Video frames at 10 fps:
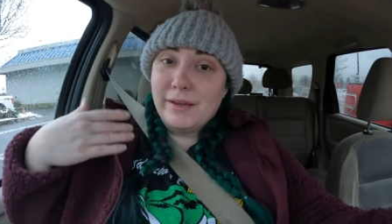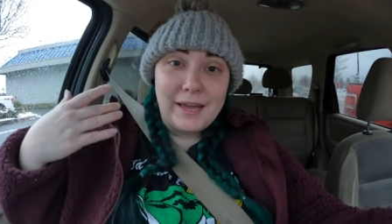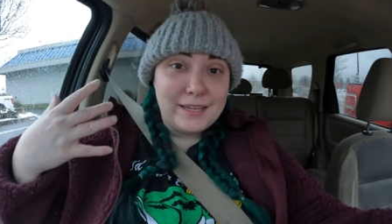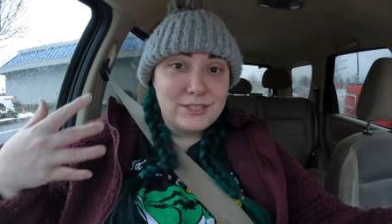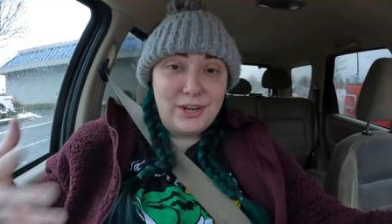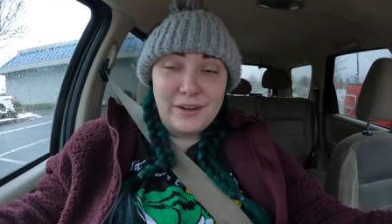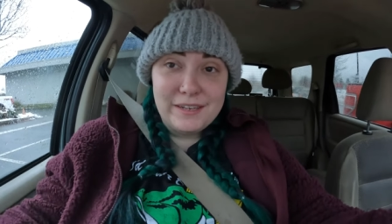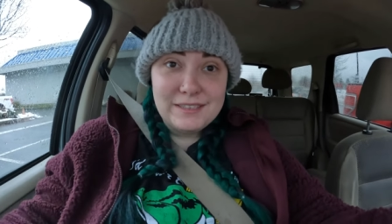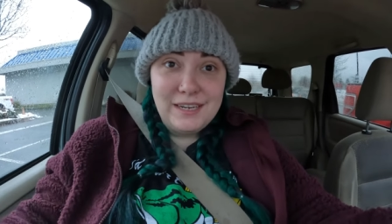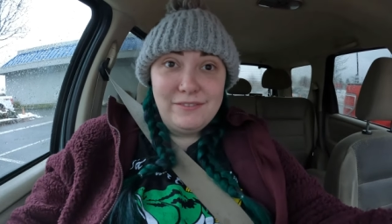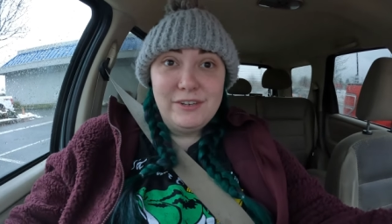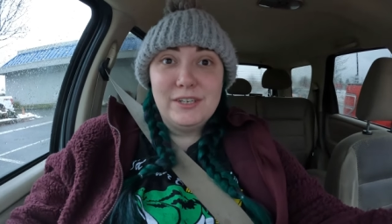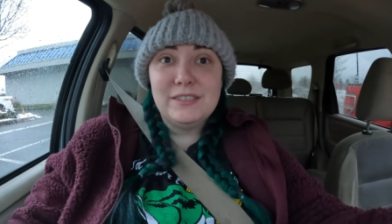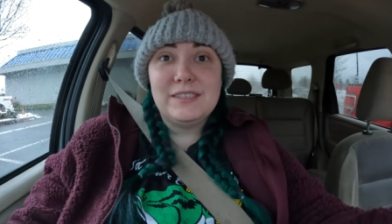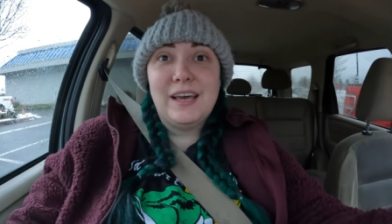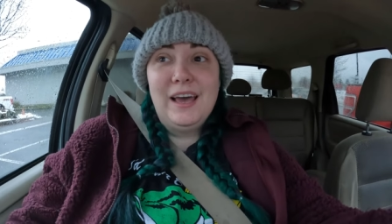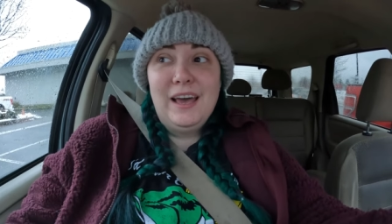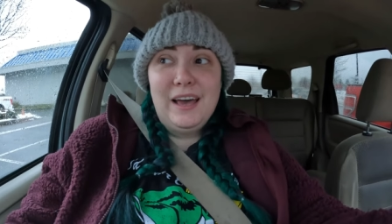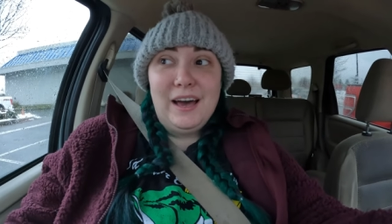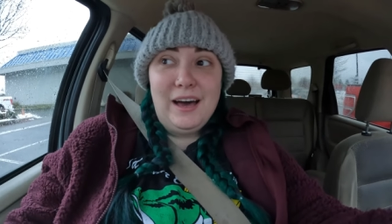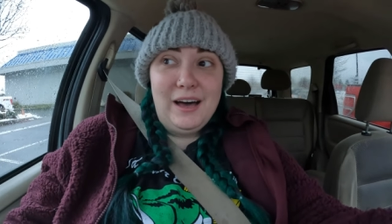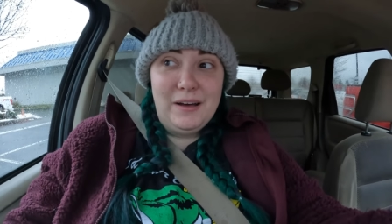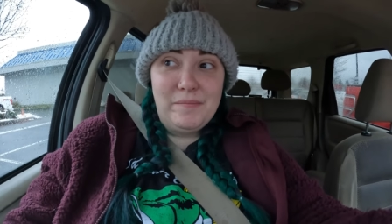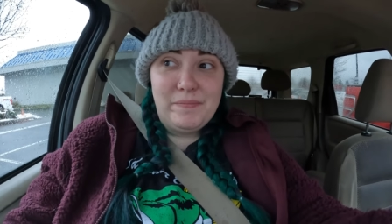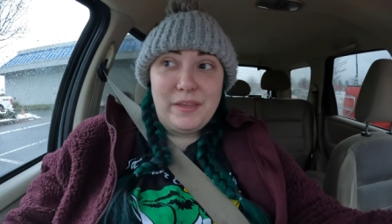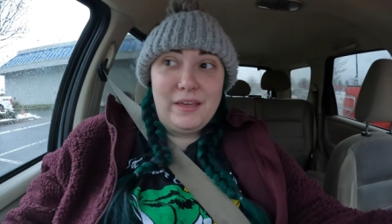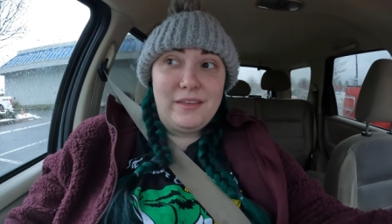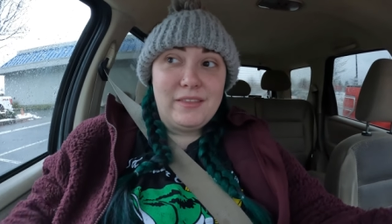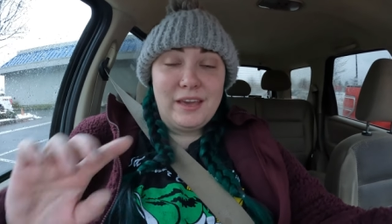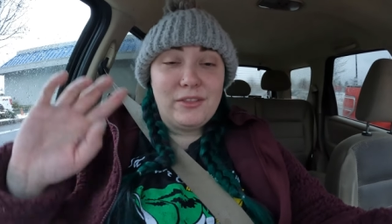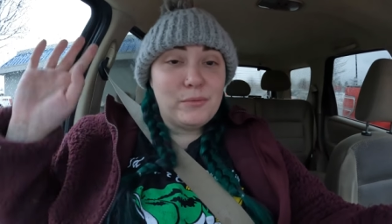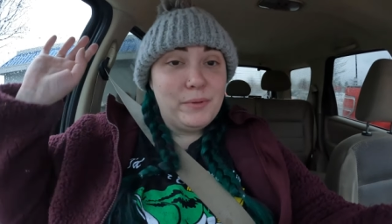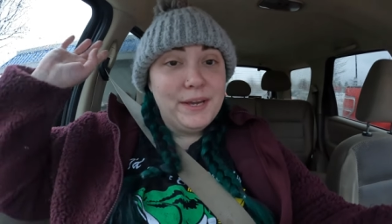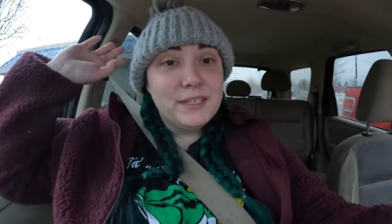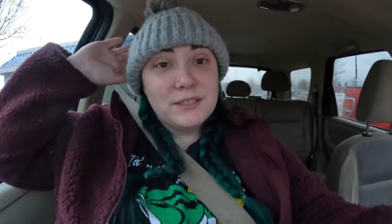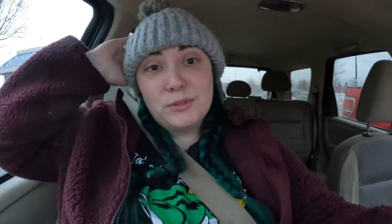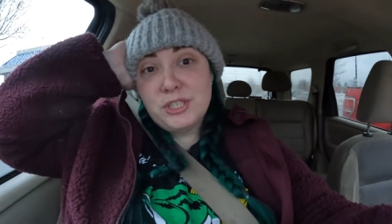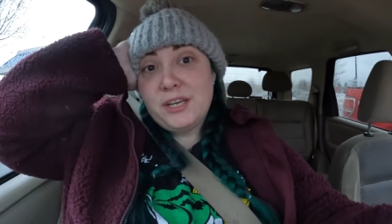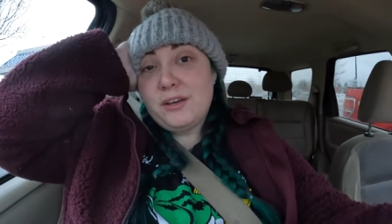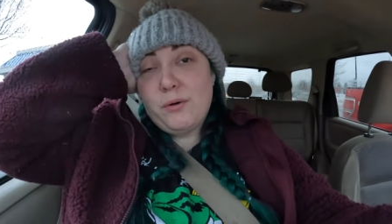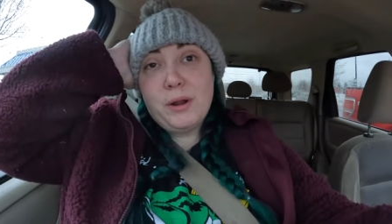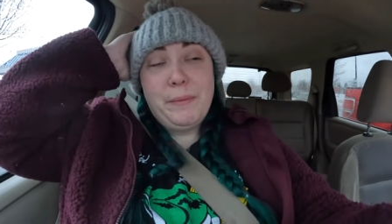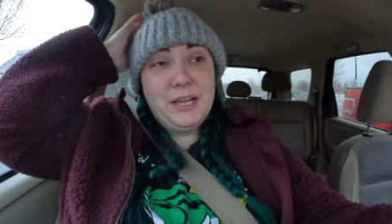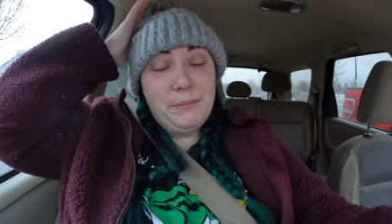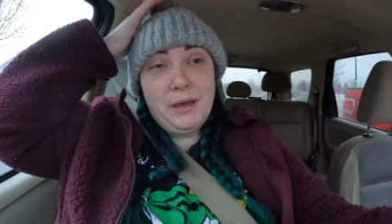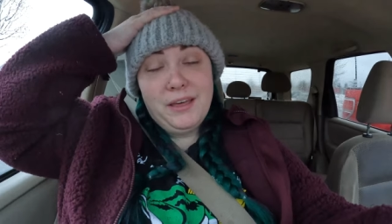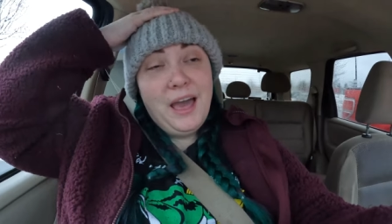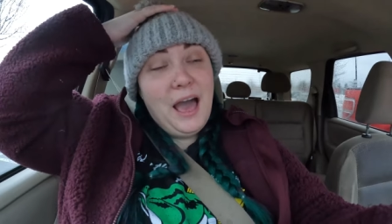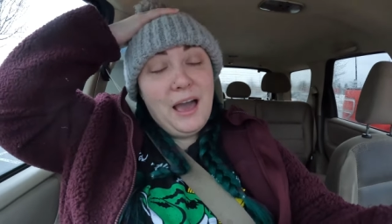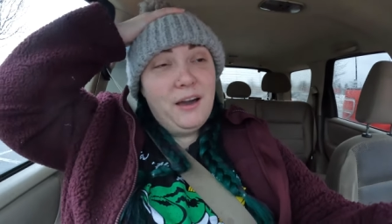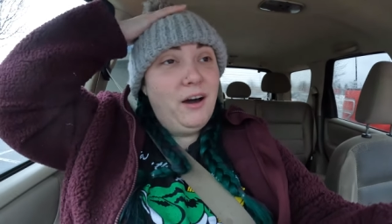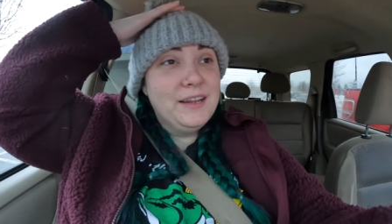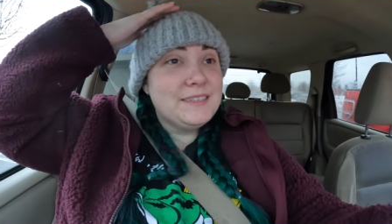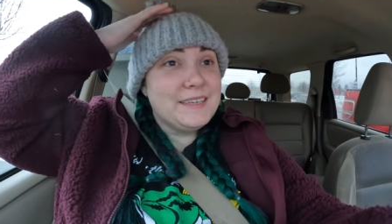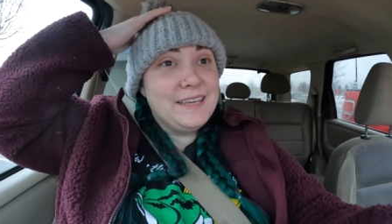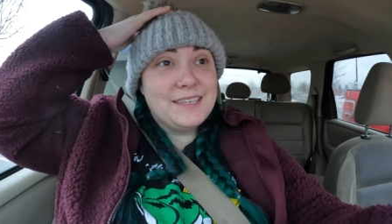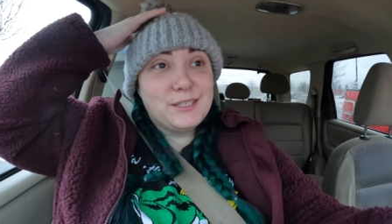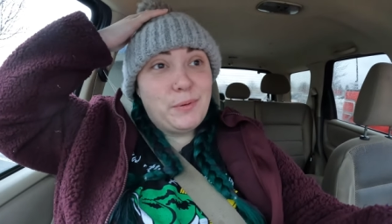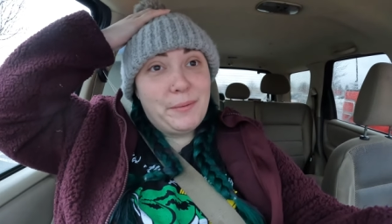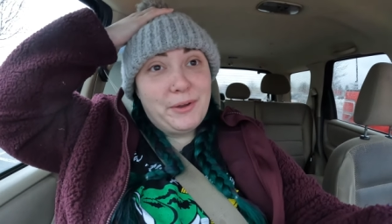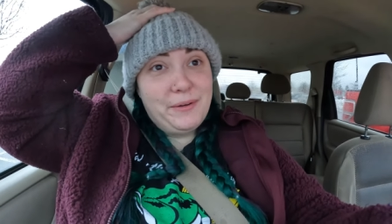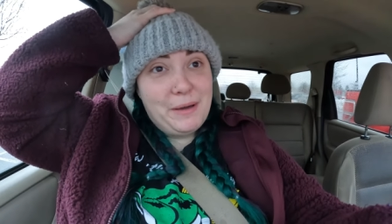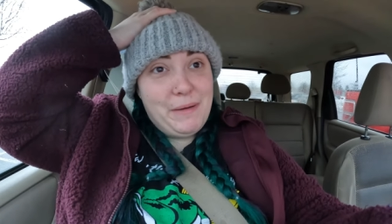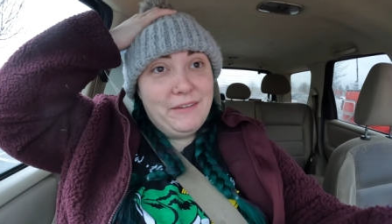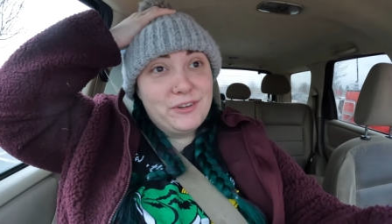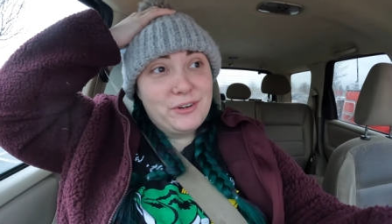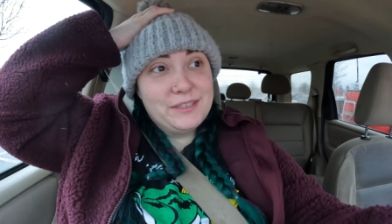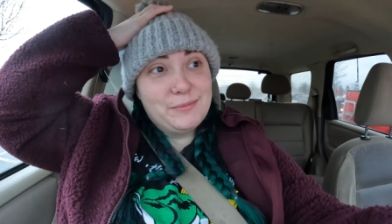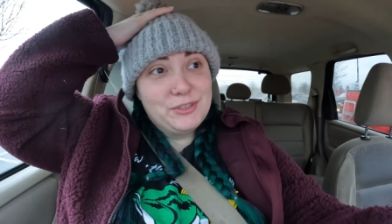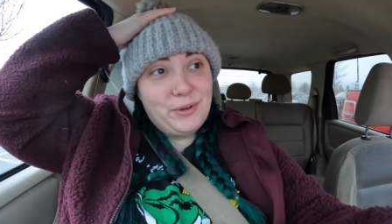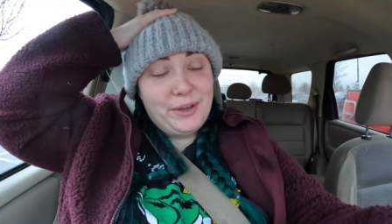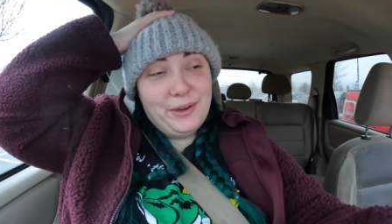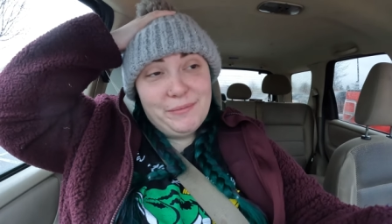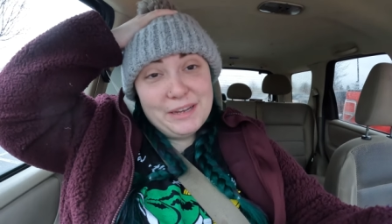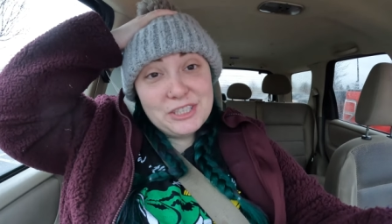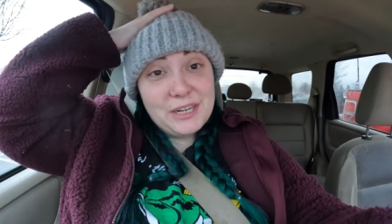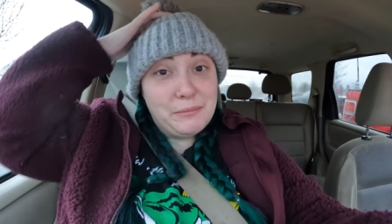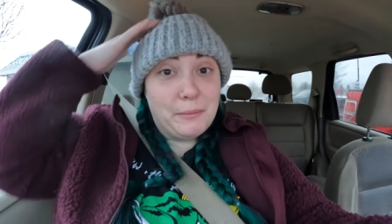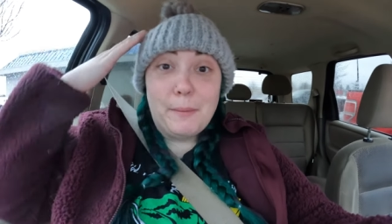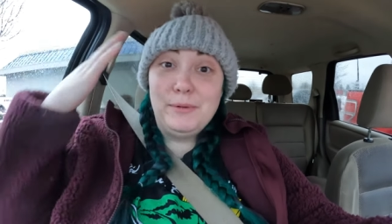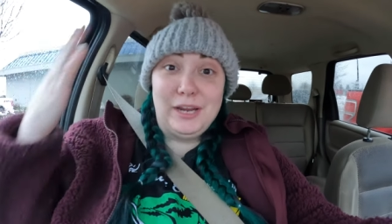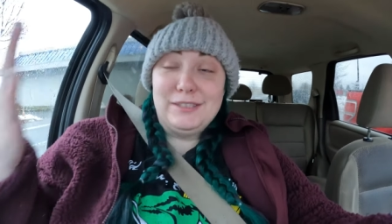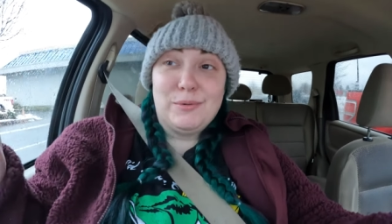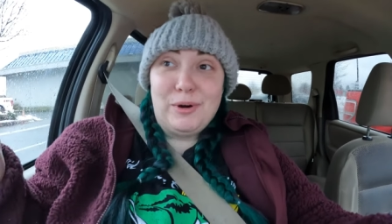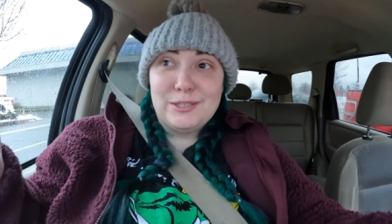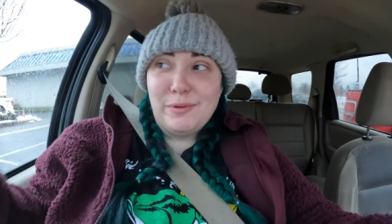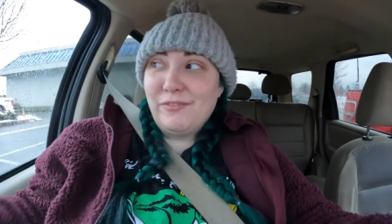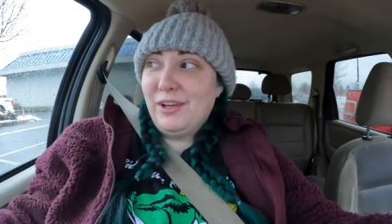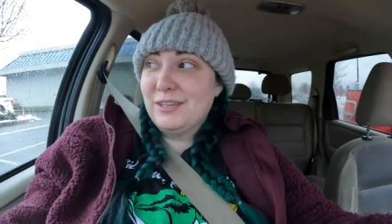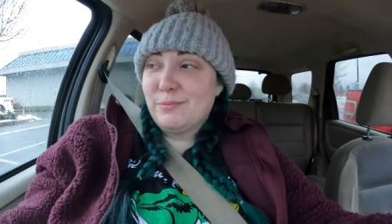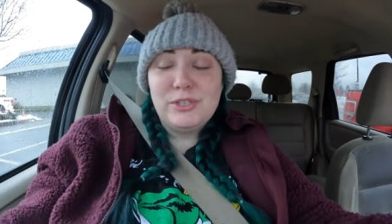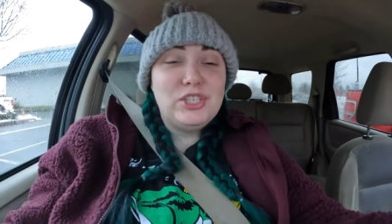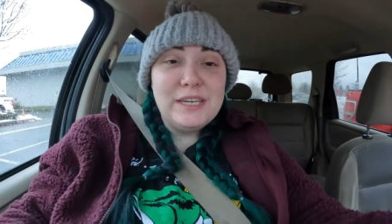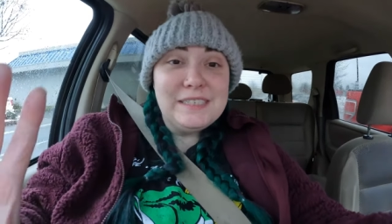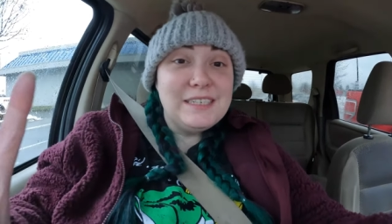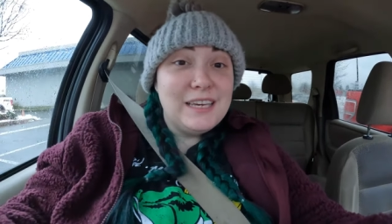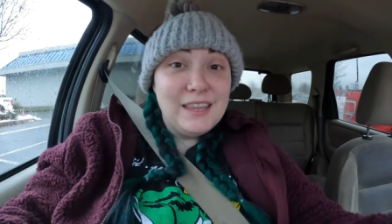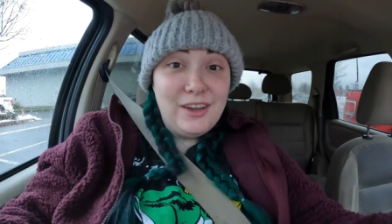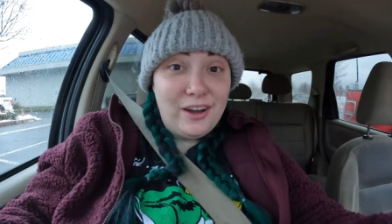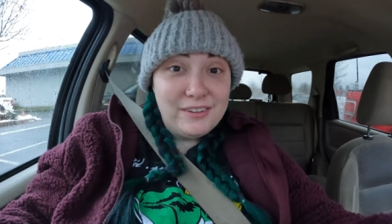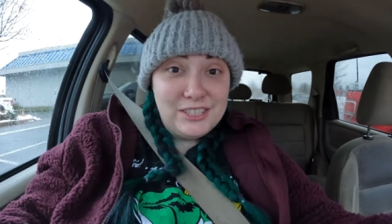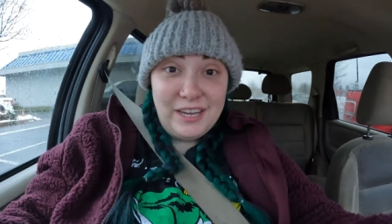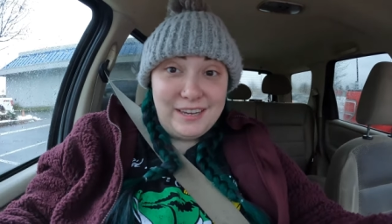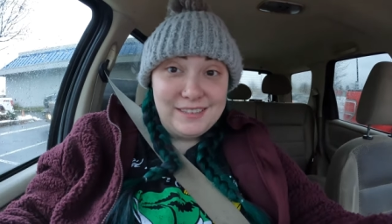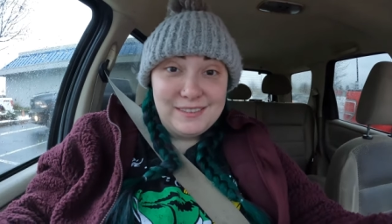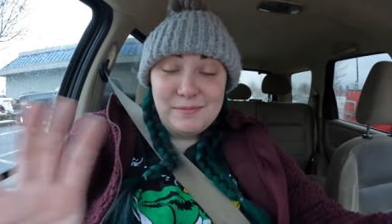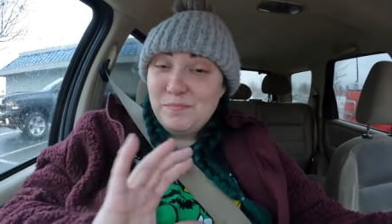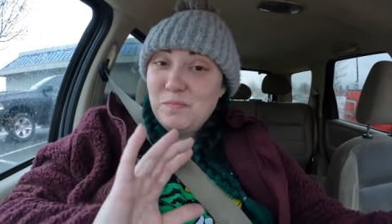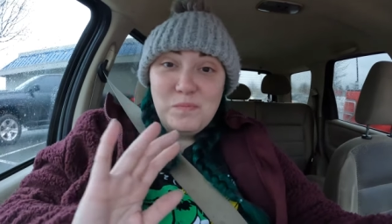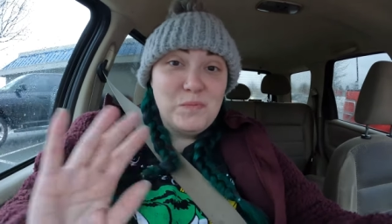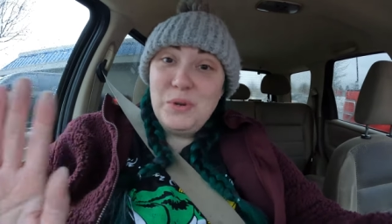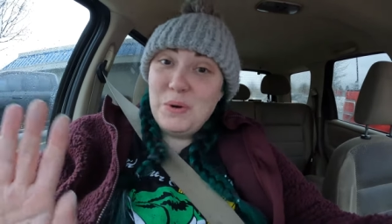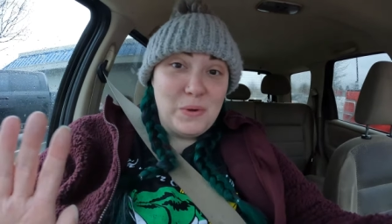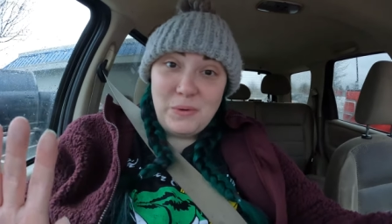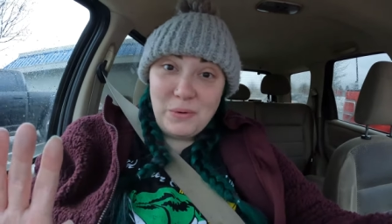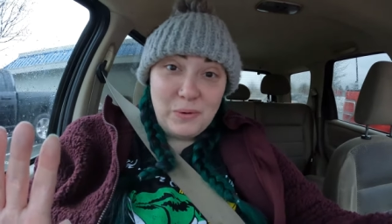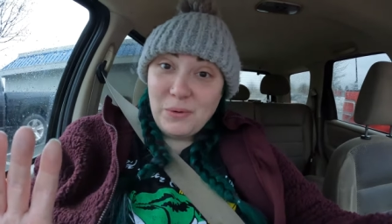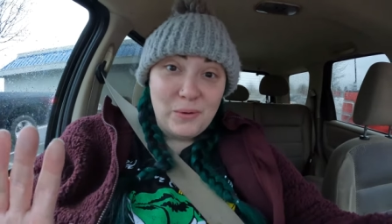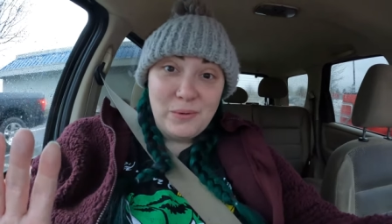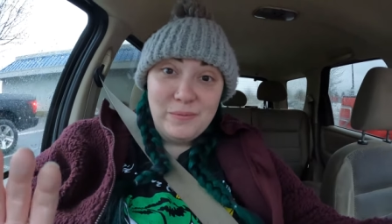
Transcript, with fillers: We gotta get stocking stuffers. Um, and then the other place, which I don't want to... mention. Honestly, this is probably going up after Christmas, so I could mention it. My mom doesn't watch my vlogs, but just in the odd chance, no, no, no, no, no.